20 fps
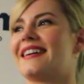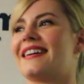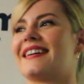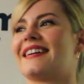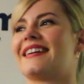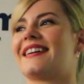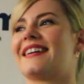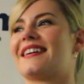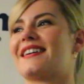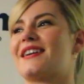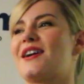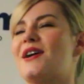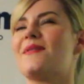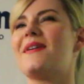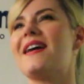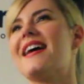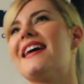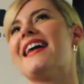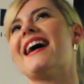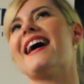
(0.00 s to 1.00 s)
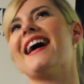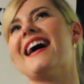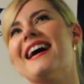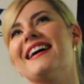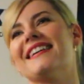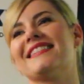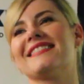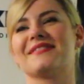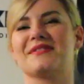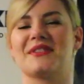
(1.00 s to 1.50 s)
actually Karina's cool.
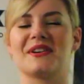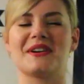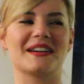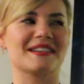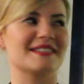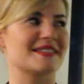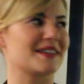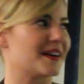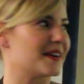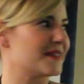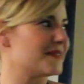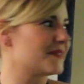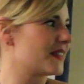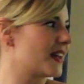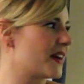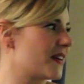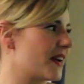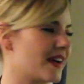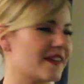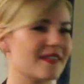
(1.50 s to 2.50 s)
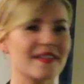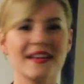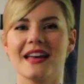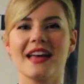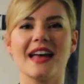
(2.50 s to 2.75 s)
Okay, sorry. Okay.